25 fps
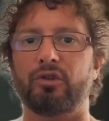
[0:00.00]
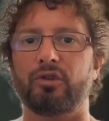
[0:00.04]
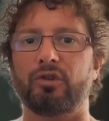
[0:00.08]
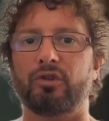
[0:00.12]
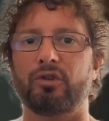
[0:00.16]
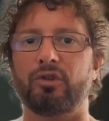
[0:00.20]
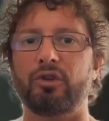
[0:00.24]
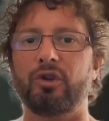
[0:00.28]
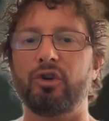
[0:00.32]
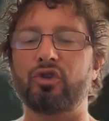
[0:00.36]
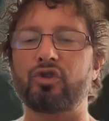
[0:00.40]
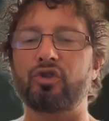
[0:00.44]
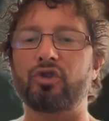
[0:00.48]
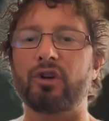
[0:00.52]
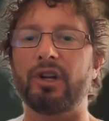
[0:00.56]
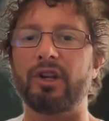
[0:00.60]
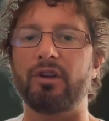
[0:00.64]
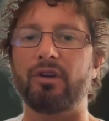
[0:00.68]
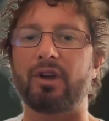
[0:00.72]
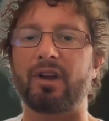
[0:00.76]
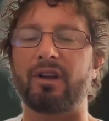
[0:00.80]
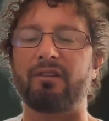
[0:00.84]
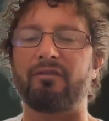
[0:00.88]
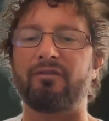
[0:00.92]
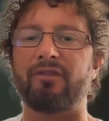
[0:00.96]
Usually
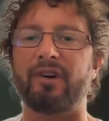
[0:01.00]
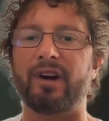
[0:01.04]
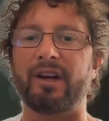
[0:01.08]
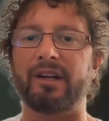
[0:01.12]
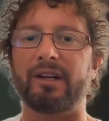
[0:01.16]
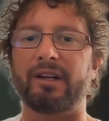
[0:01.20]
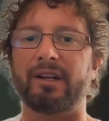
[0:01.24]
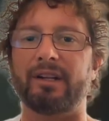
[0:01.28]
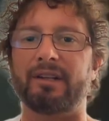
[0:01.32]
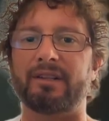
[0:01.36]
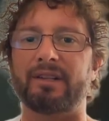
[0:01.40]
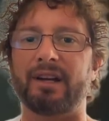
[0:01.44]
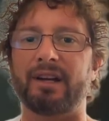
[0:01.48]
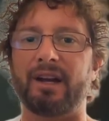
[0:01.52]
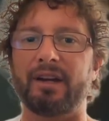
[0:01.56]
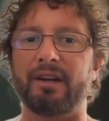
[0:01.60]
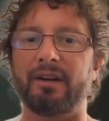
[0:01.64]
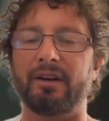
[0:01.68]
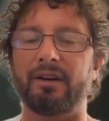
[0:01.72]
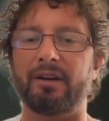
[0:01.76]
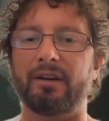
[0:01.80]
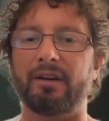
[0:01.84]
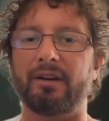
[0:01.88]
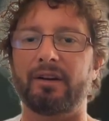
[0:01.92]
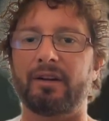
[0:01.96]
you can find a
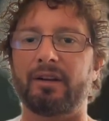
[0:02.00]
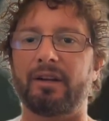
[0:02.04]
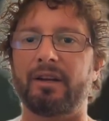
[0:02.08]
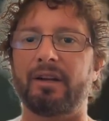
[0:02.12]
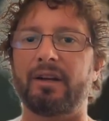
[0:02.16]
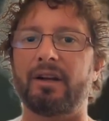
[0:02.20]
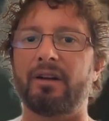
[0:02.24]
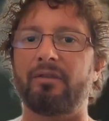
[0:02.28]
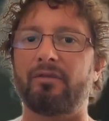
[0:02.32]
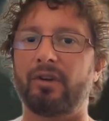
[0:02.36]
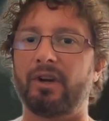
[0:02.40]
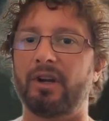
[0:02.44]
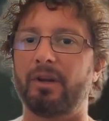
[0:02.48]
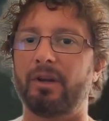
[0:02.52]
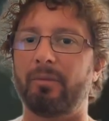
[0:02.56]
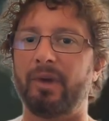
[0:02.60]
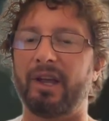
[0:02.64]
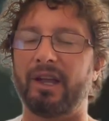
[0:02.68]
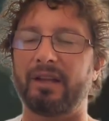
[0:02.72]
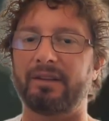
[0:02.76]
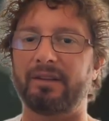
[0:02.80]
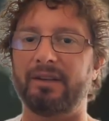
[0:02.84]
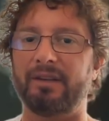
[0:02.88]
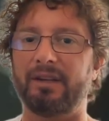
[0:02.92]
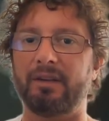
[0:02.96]
designer in a really
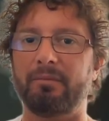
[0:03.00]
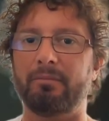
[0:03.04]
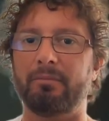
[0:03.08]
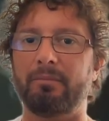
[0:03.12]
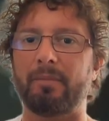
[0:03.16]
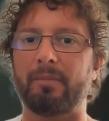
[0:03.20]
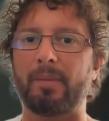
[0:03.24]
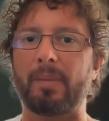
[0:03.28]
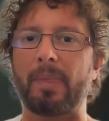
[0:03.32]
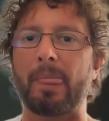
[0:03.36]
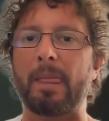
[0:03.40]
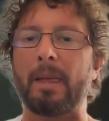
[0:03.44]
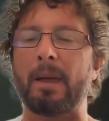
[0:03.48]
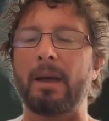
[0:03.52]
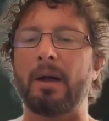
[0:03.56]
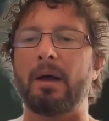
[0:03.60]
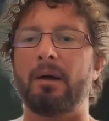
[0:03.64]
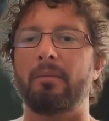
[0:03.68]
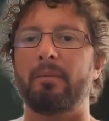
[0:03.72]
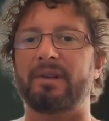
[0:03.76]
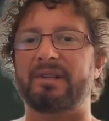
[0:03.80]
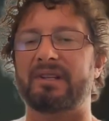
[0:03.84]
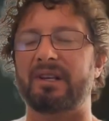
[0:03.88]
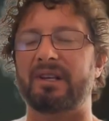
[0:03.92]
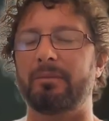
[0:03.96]
big team,
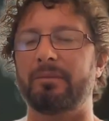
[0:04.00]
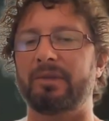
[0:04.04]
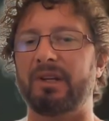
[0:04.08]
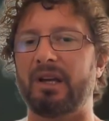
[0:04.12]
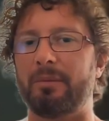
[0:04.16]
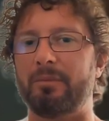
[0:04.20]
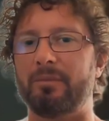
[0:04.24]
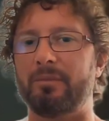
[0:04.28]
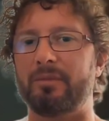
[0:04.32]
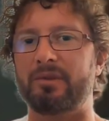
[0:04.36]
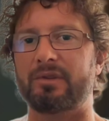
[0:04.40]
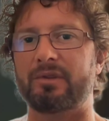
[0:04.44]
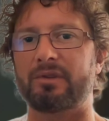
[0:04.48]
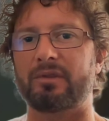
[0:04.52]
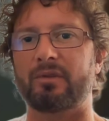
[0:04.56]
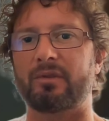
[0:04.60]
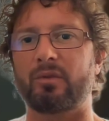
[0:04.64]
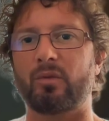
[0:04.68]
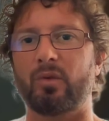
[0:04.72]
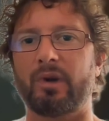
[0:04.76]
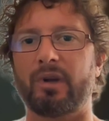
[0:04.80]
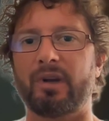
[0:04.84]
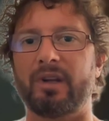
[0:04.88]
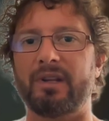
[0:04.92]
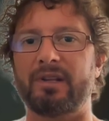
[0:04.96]
but sometimes
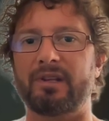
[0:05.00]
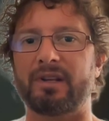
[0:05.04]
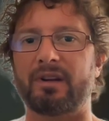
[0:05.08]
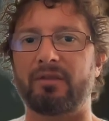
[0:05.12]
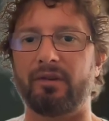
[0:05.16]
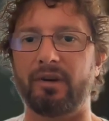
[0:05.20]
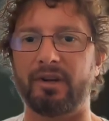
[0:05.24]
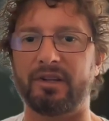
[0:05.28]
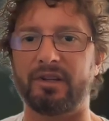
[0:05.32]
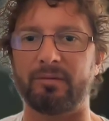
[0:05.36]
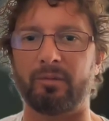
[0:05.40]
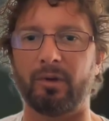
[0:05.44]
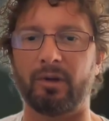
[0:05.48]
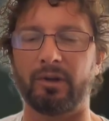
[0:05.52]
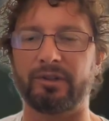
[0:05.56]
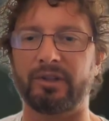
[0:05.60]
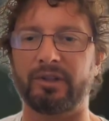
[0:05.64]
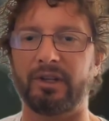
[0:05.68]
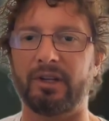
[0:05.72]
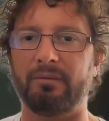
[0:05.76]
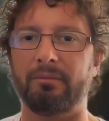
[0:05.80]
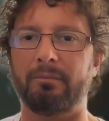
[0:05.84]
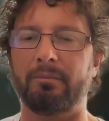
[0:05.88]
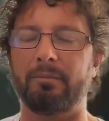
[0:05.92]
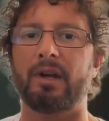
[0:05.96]
when it's a really small
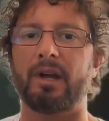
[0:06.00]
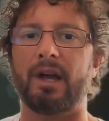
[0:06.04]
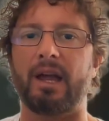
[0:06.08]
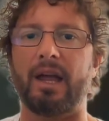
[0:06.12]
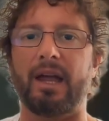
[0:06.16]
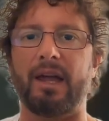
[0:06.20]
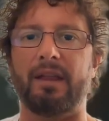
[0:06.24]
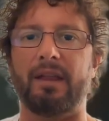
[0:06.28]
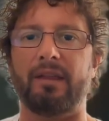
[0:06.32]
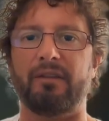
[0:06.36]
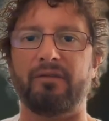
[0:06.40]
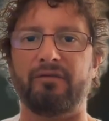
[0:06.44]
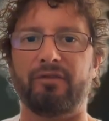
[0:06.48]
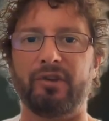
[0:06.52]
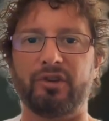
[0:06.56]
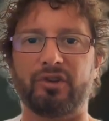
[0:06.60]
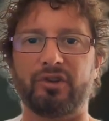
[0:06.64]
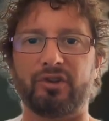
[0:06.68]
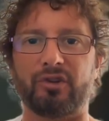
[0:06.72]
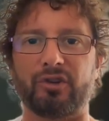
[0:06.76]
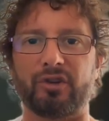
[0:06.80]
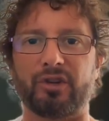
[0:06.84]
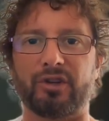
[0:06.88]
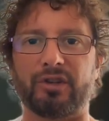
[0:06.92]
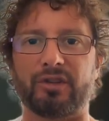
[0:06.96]
team and the
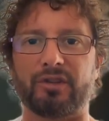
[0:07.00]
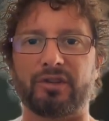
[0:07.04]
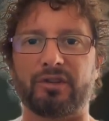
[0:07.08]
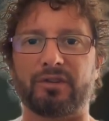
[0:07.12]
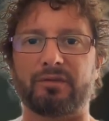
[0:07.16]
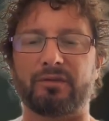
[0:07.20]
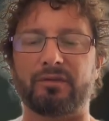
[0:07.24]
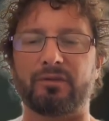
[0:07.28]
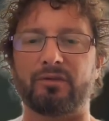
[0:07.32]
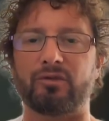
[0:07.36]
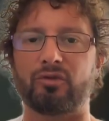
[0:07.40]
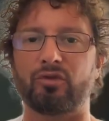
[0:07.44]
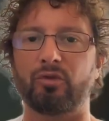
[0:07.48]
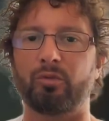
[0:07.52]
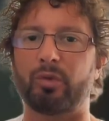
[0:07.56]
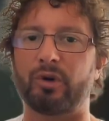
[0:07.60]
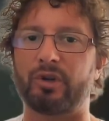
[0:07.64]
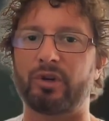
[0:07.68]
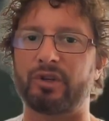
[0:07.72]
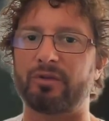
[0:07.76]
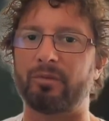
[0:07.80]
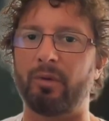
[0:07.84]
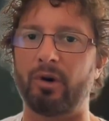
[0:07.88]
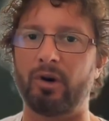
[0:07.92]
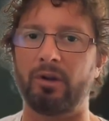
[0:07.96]
feature is
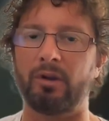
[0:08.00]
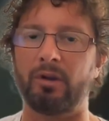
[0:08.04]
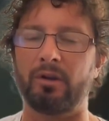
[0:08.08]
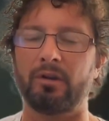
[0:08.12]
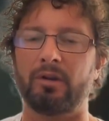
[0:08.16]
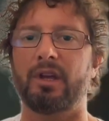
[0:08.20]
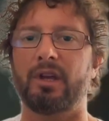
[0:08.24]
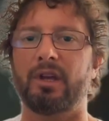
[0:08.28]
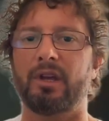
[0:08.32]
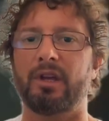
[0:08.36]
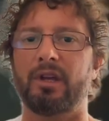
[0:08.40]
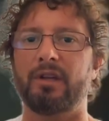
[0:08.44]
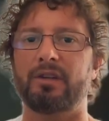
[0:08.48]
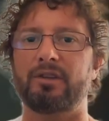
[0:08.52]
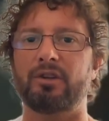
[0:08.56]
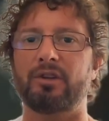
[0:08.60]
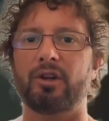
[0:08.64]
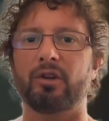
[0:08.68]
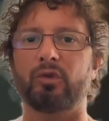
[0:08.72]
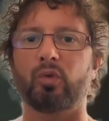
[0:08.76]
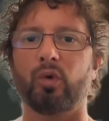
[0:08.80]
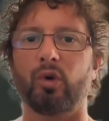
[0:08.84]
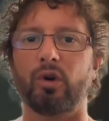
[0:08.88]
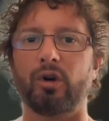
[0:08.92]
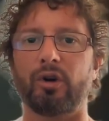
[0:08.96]
super small, it's
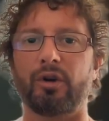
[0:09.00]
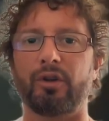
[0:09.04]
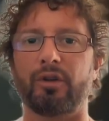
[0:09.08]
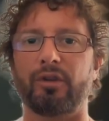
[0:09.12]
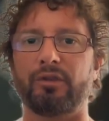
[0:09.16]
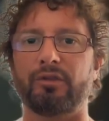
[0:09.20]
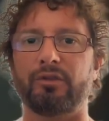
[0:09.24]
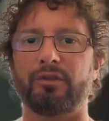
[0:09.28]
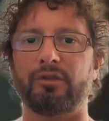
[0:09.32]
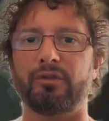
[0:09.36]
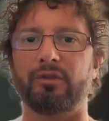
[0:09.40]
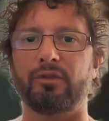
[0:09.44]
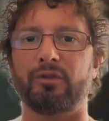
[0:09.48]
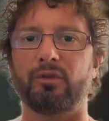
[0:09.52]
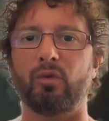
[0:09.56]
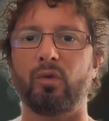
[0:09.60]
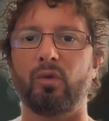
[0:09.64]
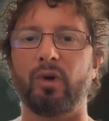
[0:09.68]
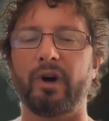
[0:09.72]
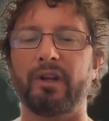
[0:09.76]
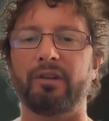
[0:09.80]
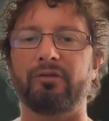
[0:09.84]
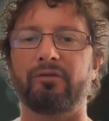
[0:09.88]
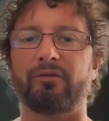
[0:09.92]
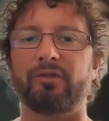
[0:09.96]
not worth to
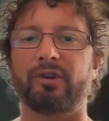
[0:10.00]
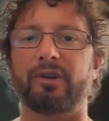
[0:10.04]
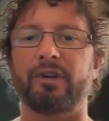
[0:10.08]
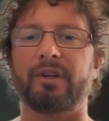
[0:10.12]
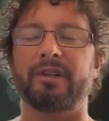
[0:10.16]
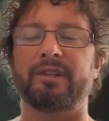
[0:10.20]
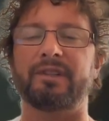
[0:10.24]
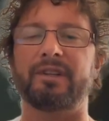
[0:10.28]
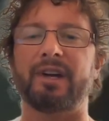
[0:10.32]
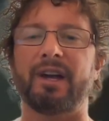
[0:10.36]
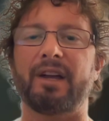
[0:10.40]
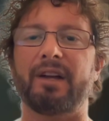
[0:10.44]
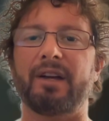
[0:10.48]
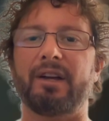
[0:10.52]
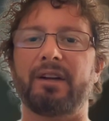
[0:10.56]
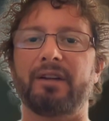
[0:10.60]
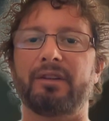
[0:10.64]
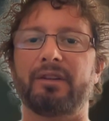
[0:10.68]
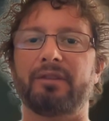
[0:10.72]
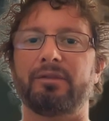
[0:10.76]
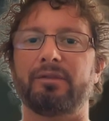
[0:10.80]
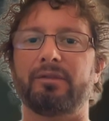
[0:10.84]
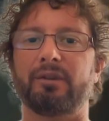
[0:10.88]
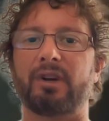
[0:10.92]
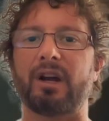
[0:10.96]
wait for a designer
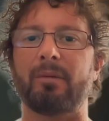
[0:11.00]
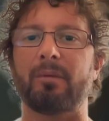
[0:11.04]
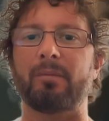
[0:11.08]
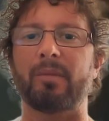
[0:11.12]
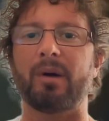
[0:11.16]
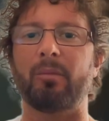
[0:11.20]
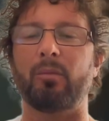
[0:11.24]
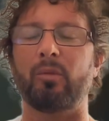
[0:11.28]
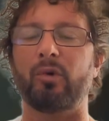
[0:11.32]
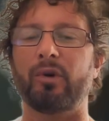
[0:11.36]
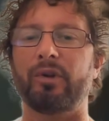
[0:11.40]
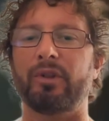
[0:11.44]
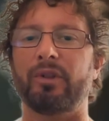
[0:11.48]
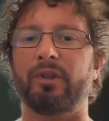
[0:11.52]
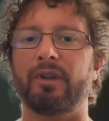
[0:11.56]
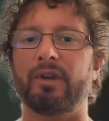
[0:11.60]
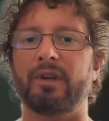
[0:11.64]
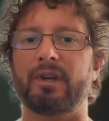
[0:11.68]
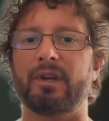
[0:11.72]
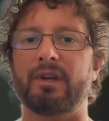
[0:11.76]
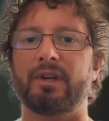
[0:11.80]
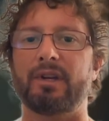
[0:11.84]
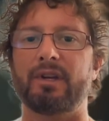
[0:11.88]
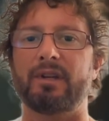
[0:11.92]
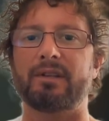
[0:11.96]
to come up with
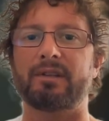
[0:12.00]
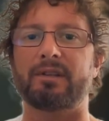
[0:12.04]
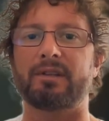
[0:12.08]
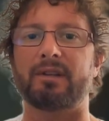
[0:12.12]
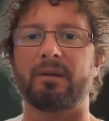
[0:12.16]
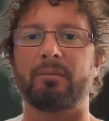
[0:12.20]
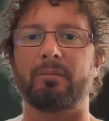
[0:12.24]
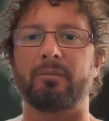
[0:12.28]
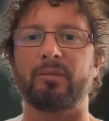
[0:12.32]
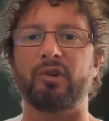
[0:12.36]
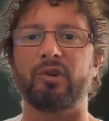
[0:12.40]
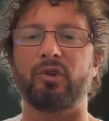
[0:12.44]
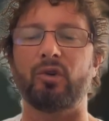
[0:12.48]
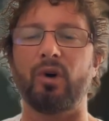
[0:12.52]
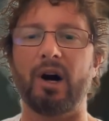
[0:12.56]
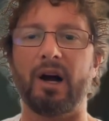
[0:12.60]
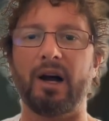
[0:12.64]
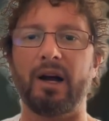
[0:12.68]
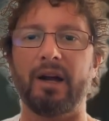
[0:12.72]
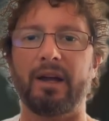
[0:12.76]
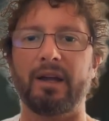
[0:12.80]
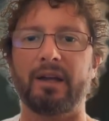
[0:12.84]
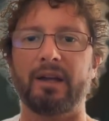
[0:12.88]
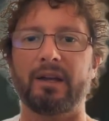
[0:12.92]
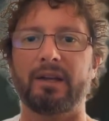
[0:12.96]
some
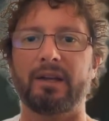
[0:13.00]
UI,